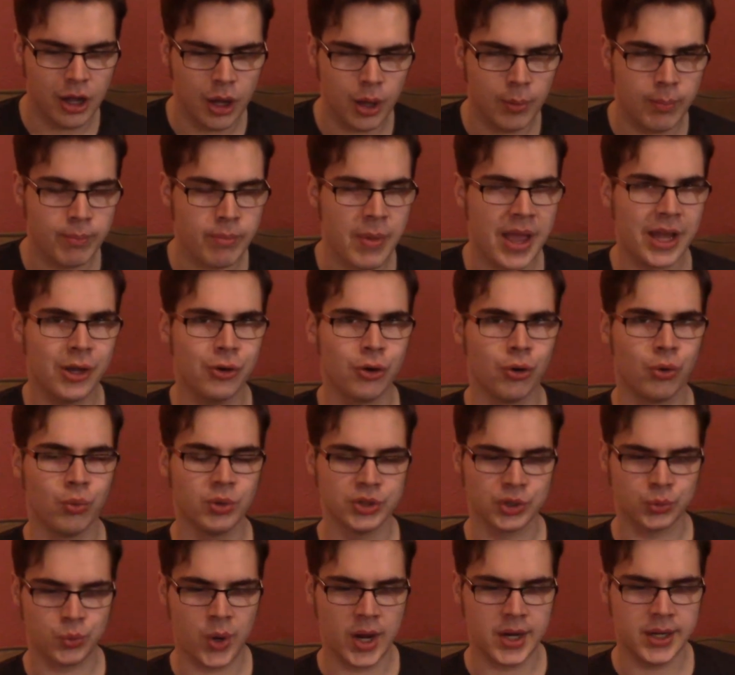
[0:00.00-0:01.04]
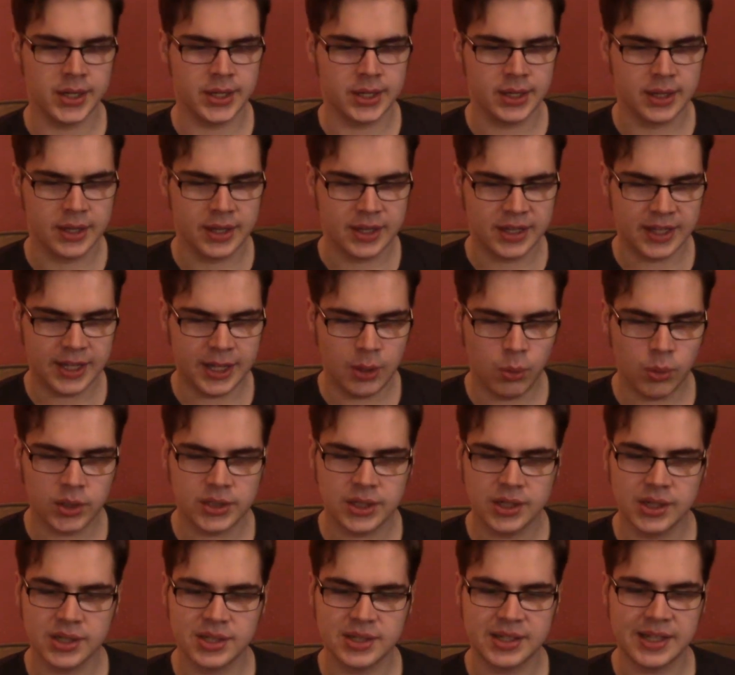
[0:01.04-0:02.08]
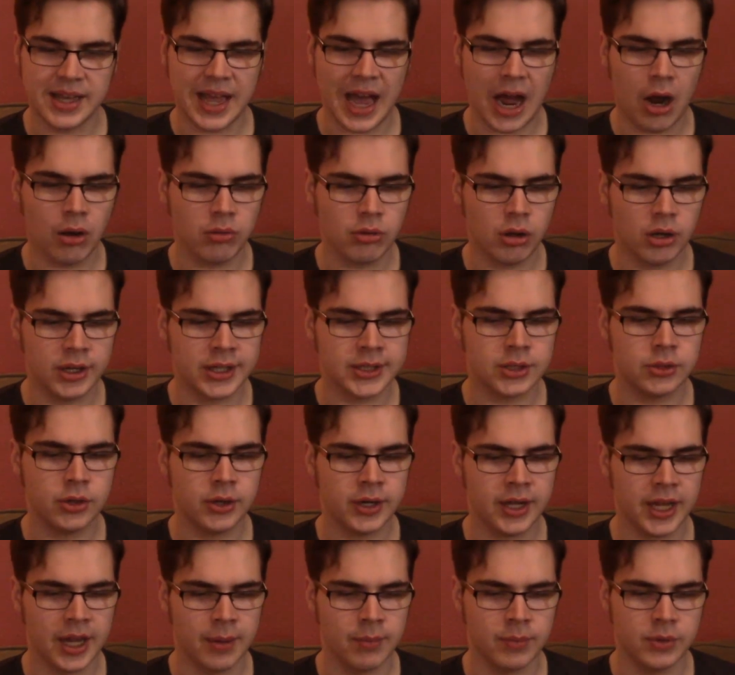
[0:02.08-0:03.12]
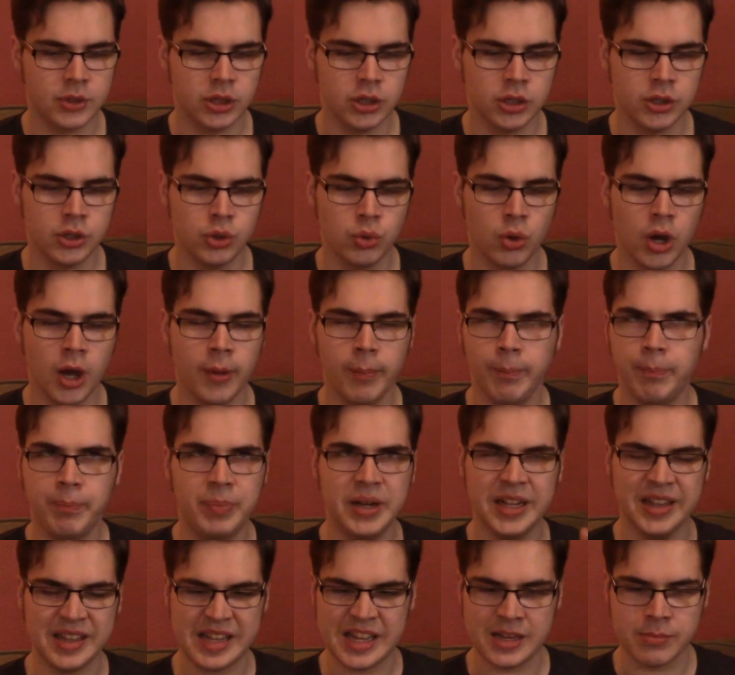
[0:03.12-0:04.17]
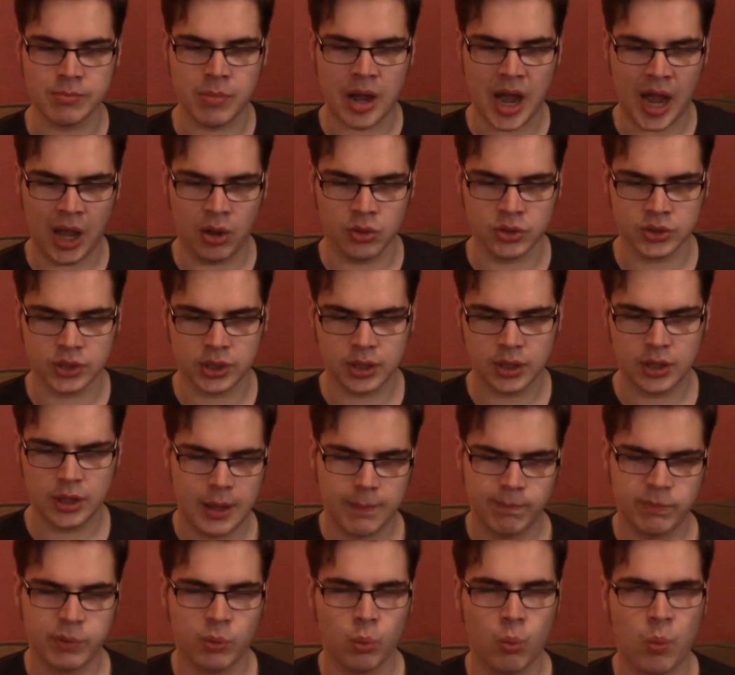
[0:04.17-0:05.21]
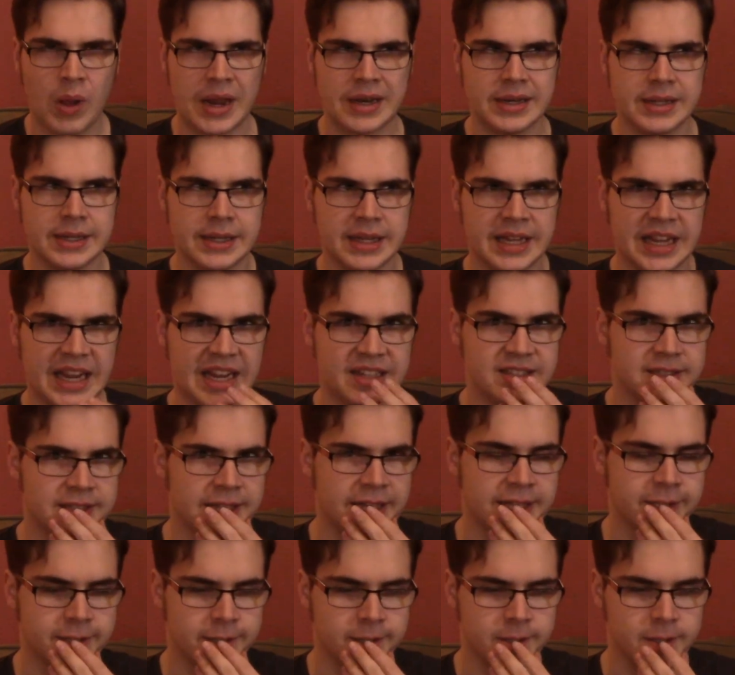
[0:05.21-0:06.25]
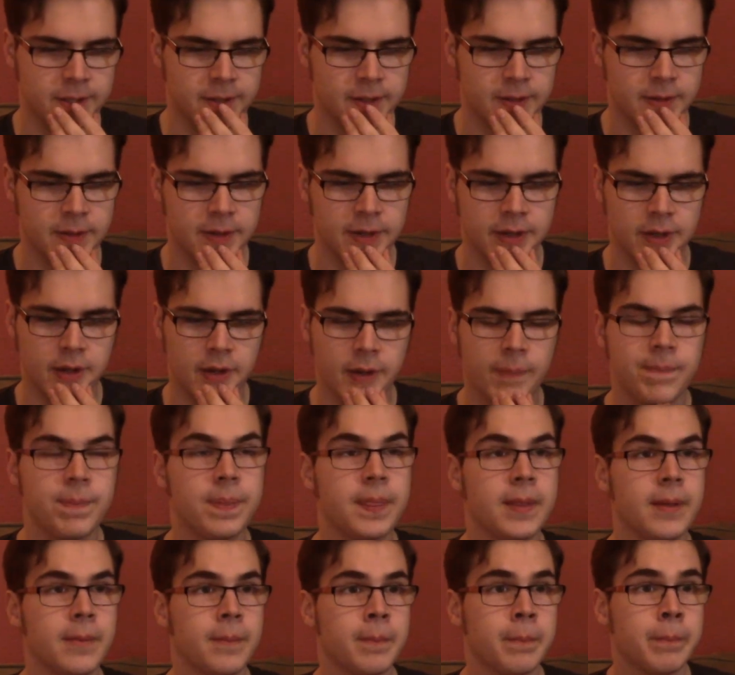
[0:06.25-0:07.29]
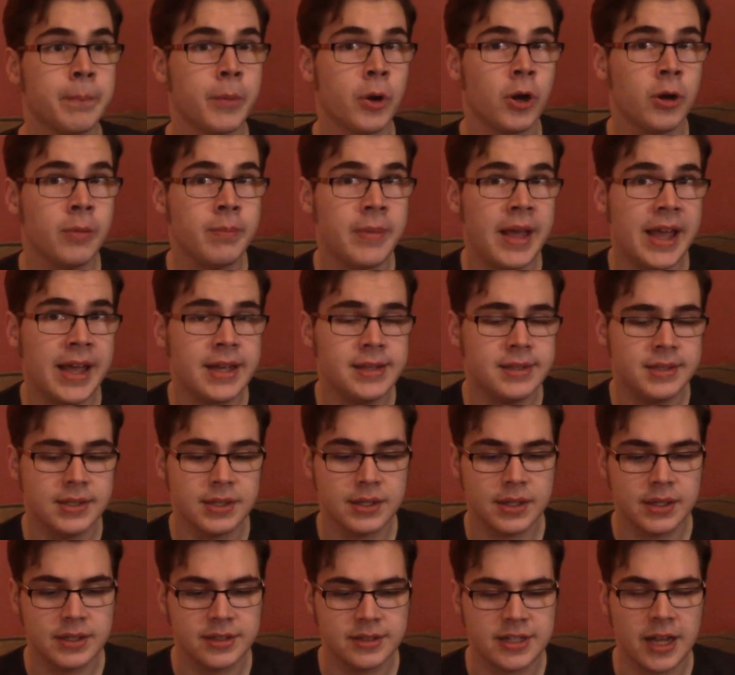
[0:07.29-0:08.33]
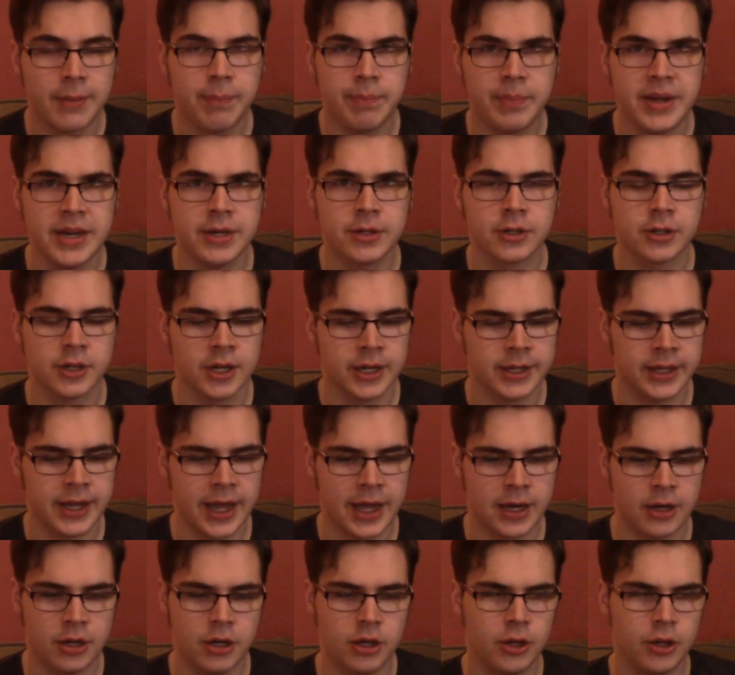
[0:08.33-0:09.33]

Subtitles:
Michael was ready. He wanted to see how long it took him to do 1,000,000,000 miles, but Wendy hesitated. "Mermaids," said Peter again.